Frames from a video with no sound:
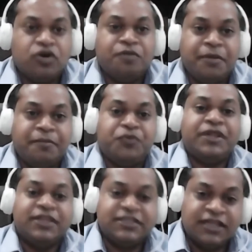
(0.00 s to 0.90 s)
could be
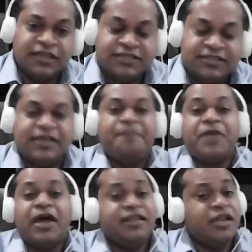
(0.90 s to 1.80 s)
between this and this,
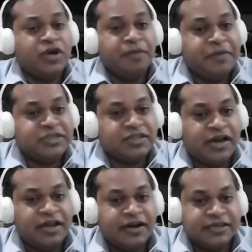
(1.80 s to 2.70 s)
and then you can pitch at the
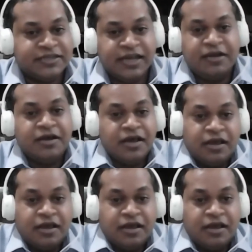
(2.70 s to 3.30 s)
higher end, saying,